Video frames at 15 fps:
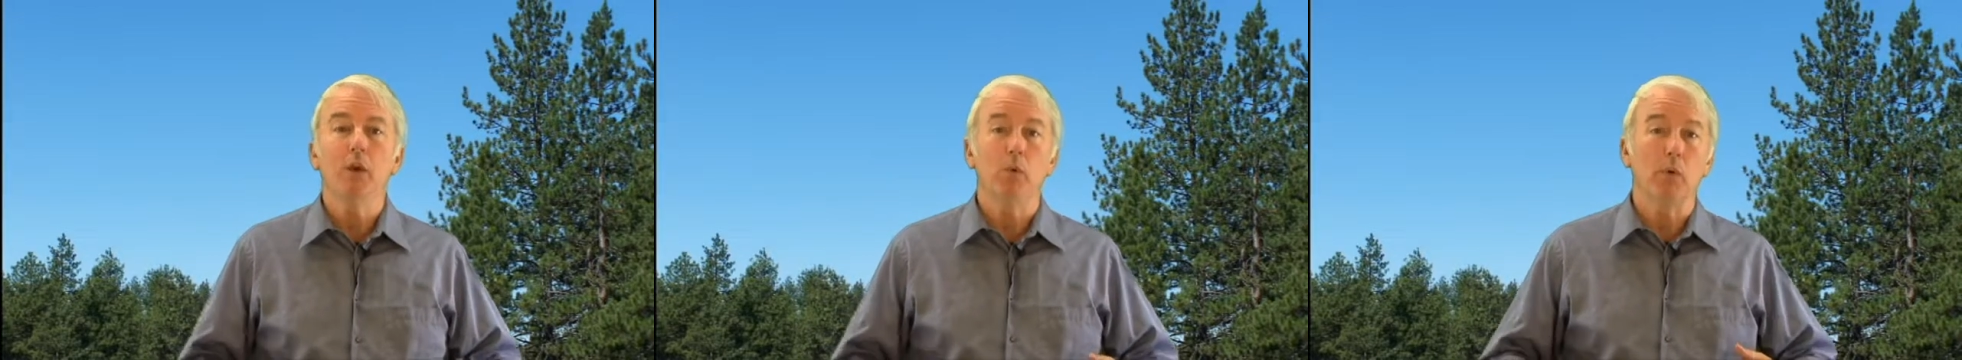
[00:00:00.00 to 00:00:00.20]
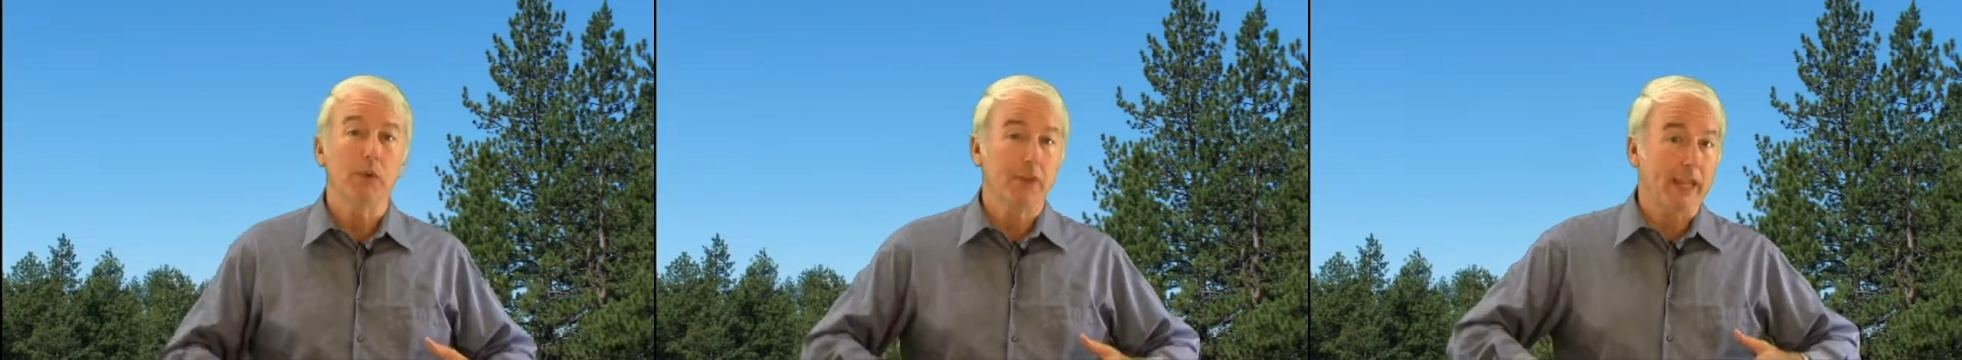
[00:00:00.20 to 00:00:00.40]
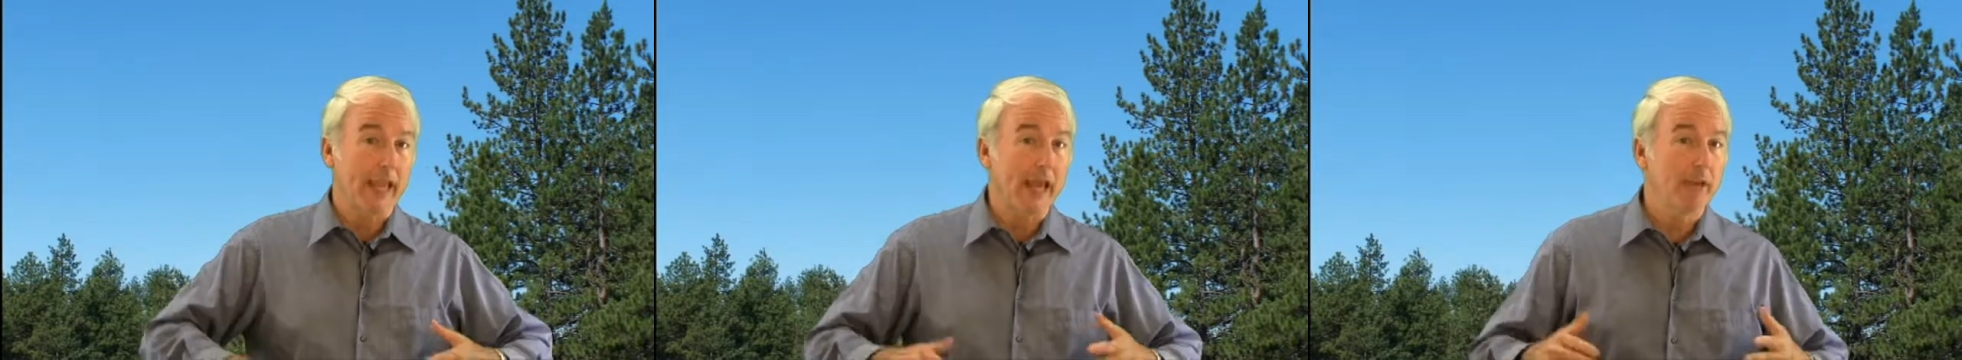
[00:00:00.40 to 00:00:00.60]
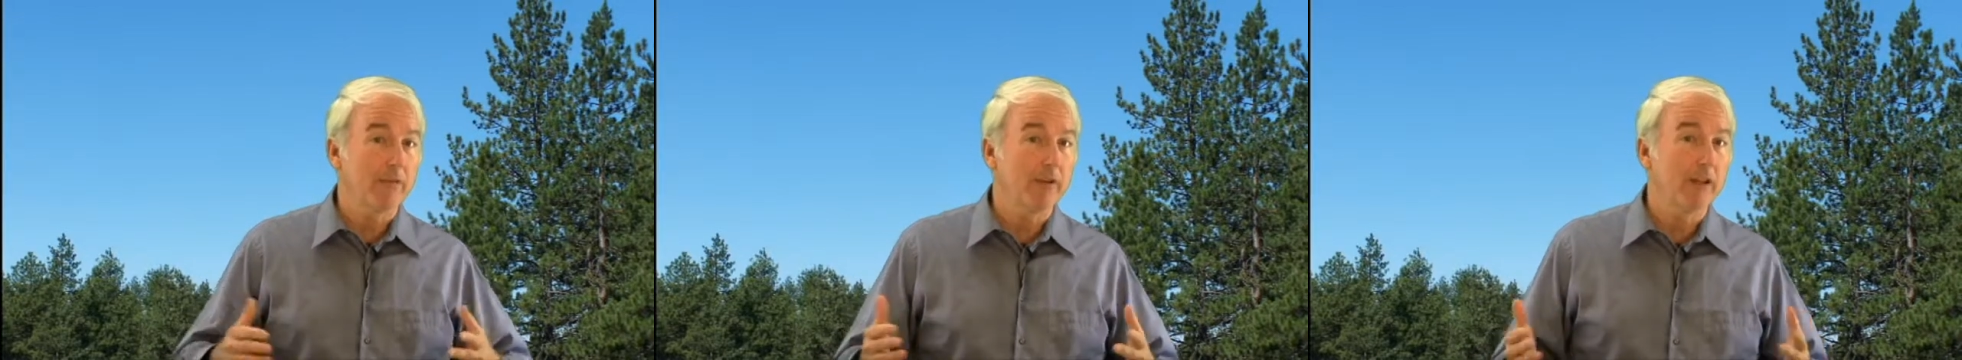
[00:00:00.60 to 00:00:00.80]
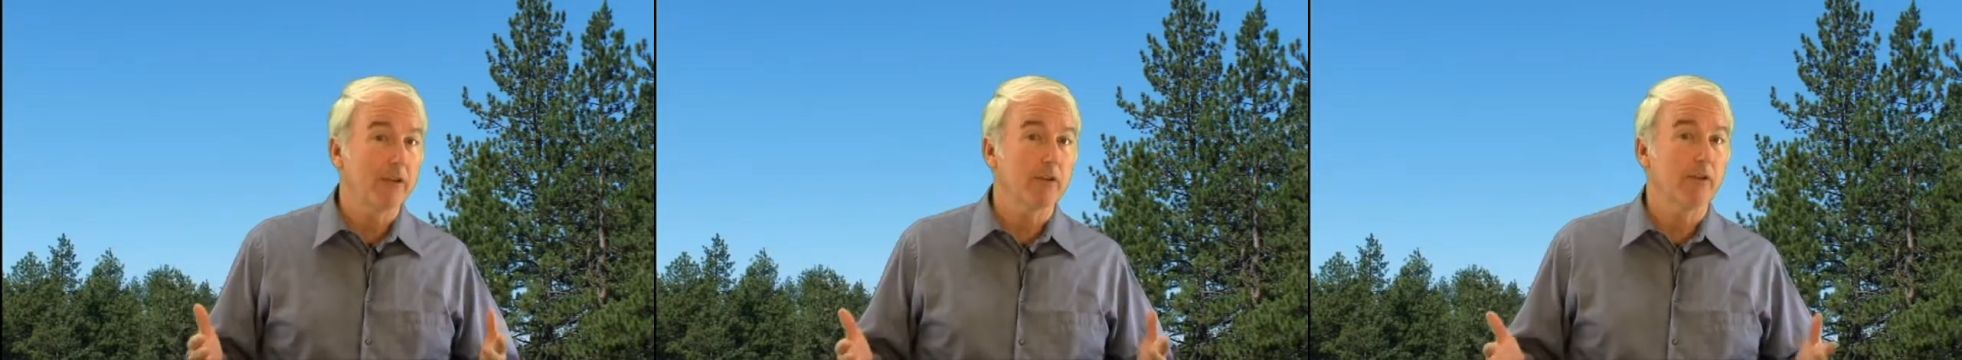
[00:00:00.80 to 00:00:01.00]
With the
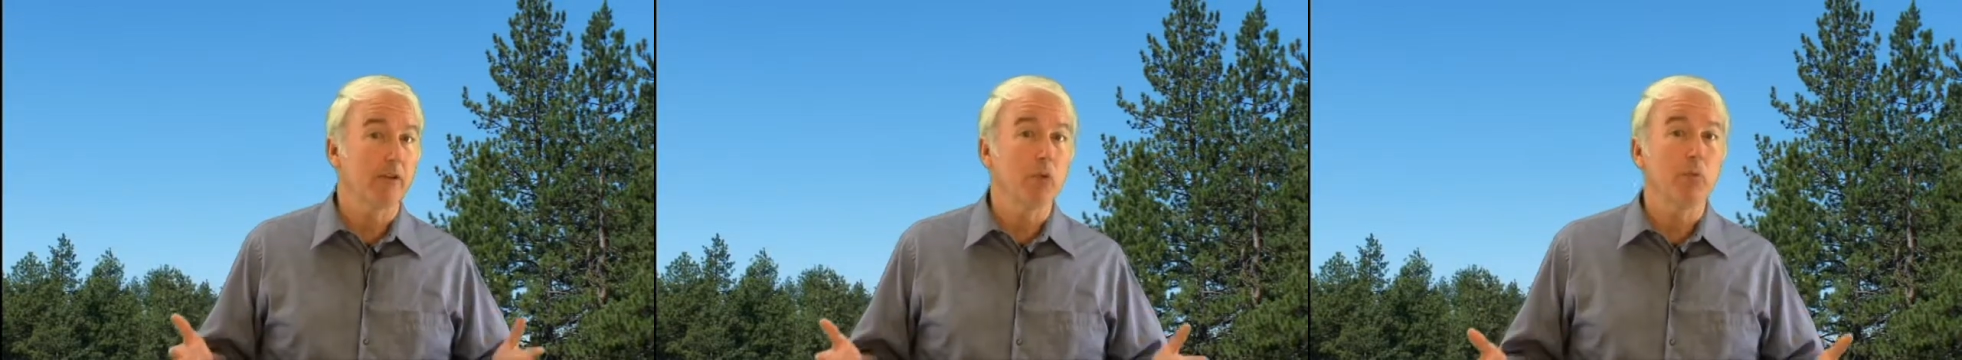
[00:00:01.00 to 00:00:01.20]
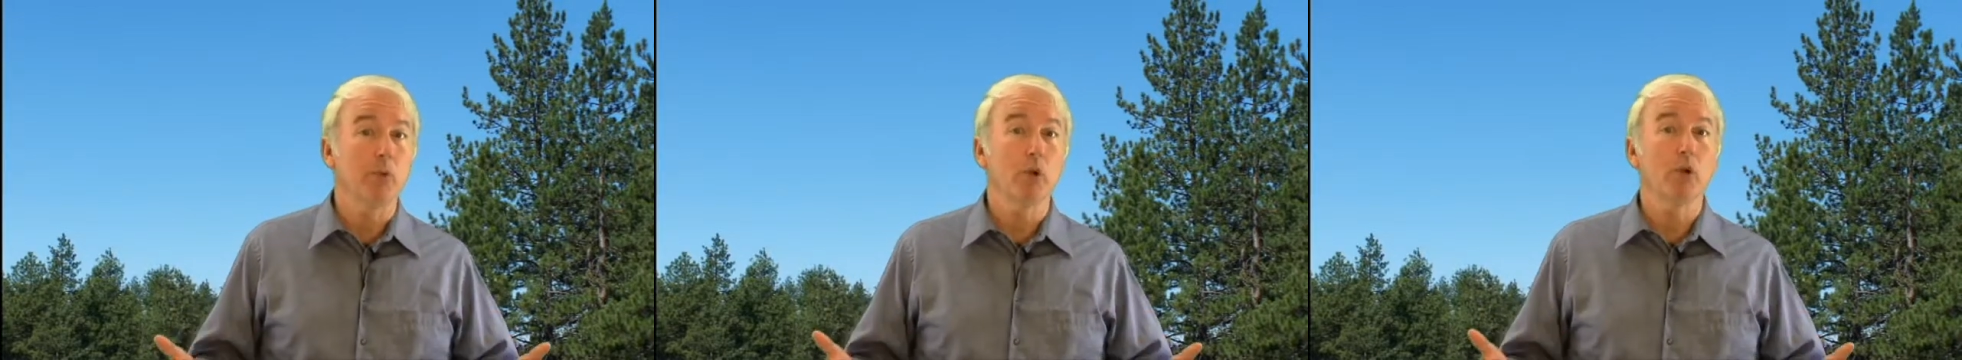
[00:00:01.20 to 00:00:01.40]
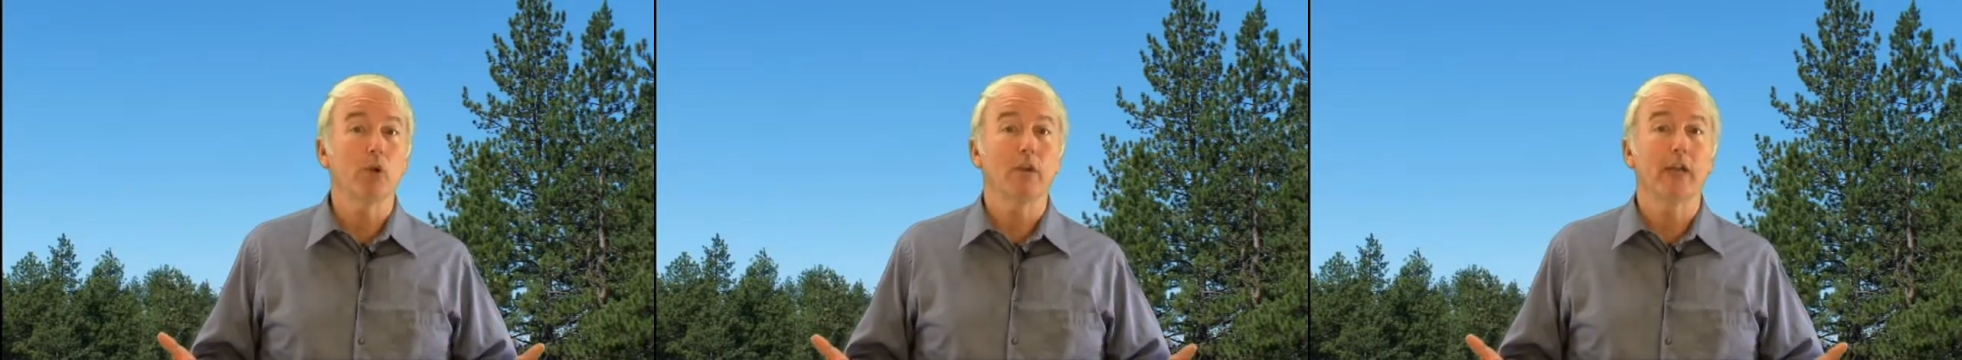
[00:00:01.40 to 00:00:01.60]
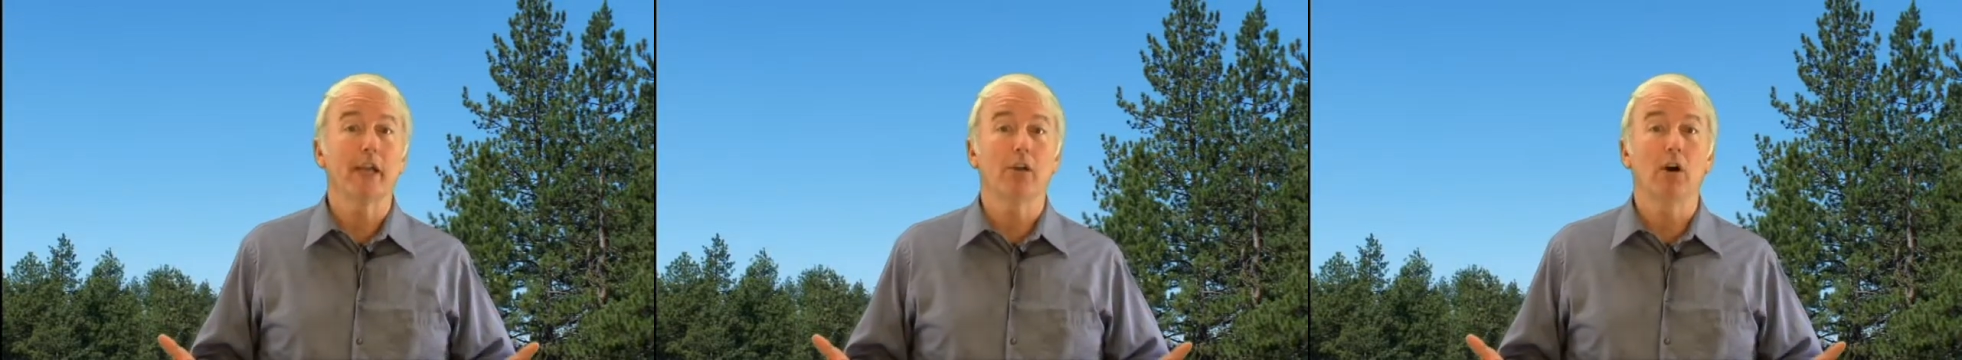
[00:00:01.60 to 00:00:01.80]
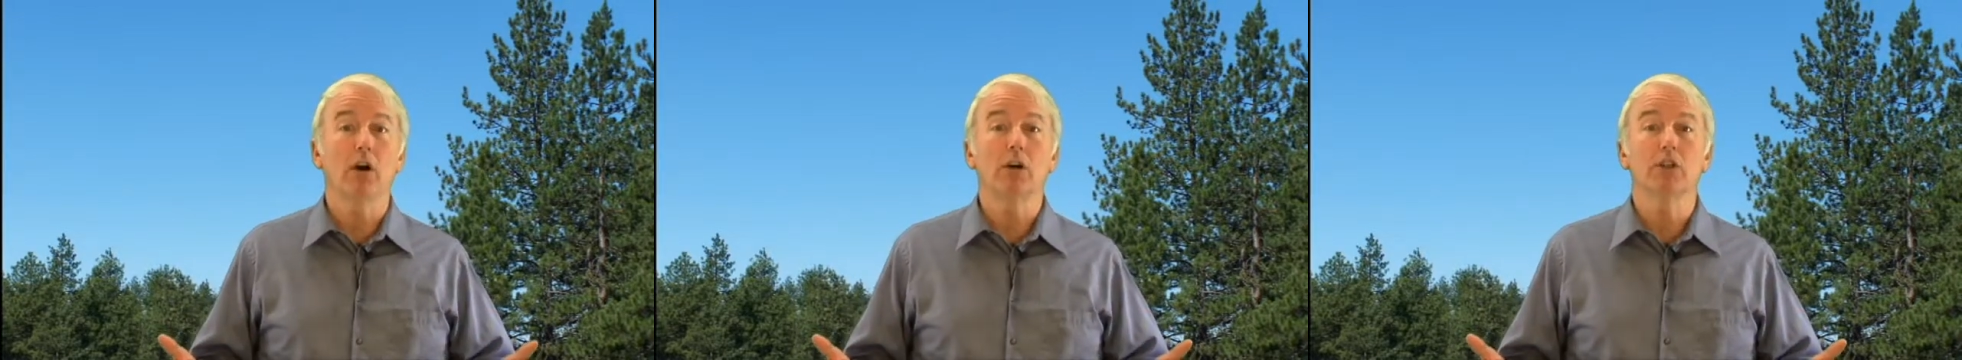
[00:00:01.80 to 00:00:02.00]
advent of computer
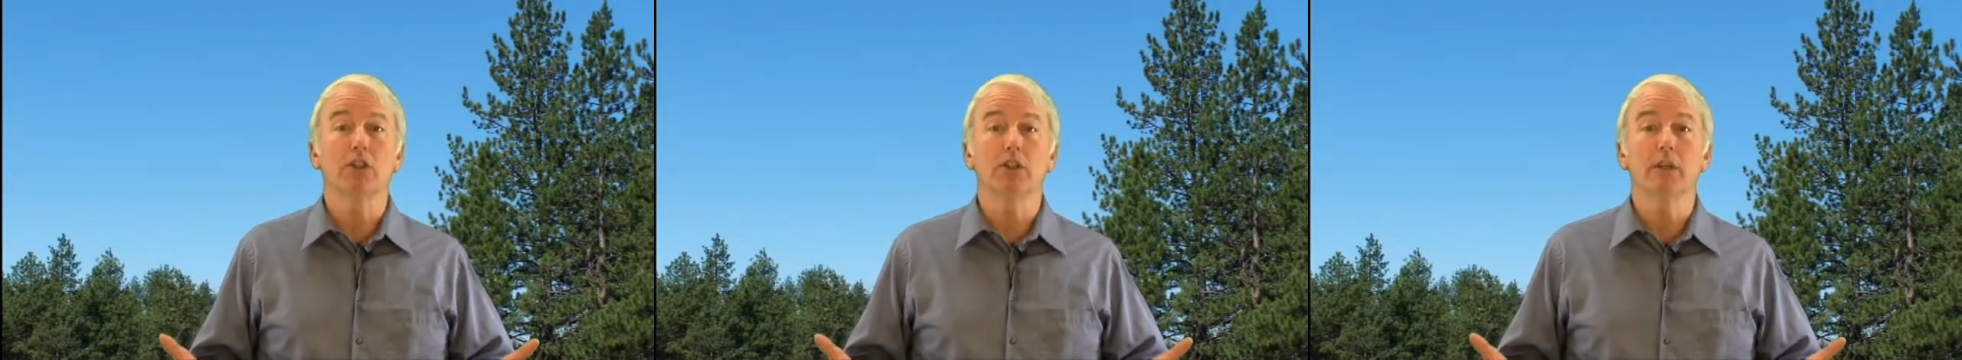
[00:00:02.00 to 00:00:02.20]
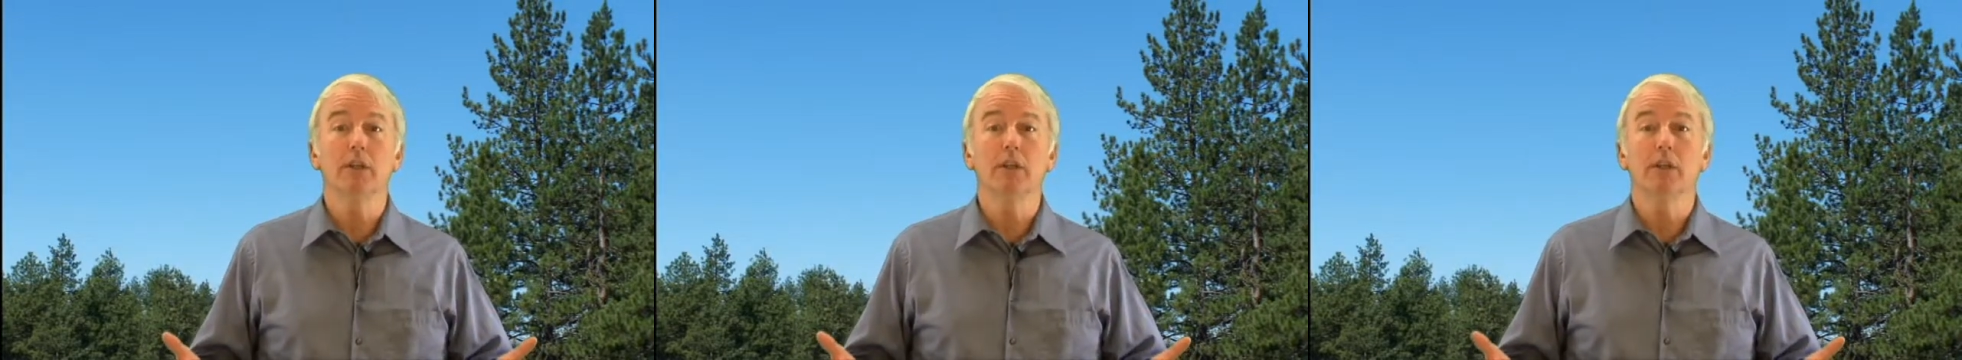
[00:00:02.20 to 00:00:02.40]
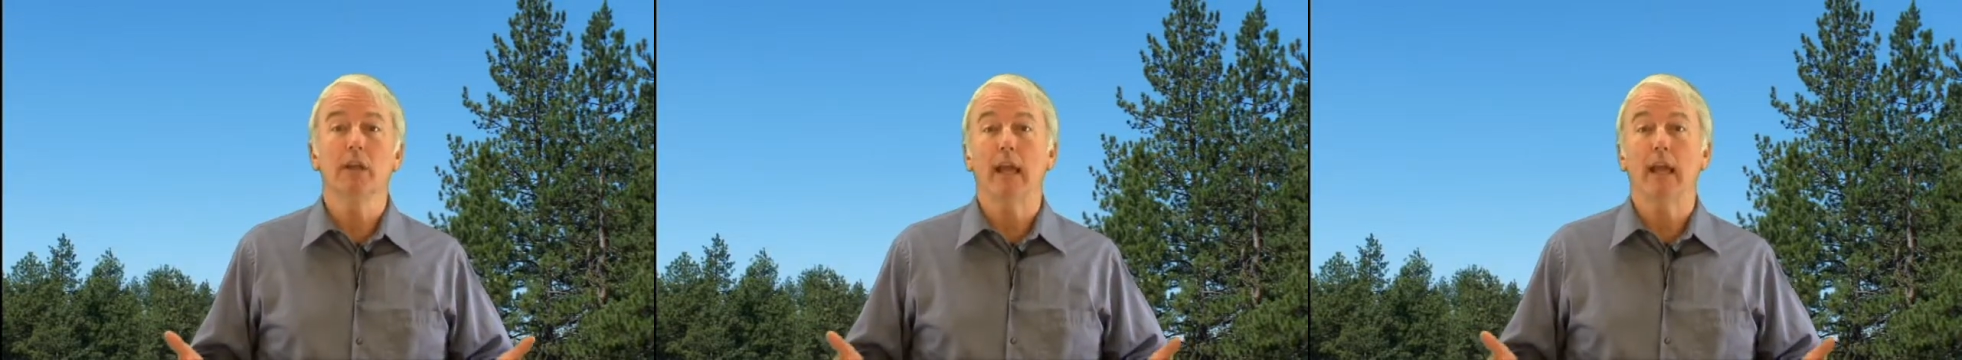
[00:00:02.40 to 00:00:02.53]
technology,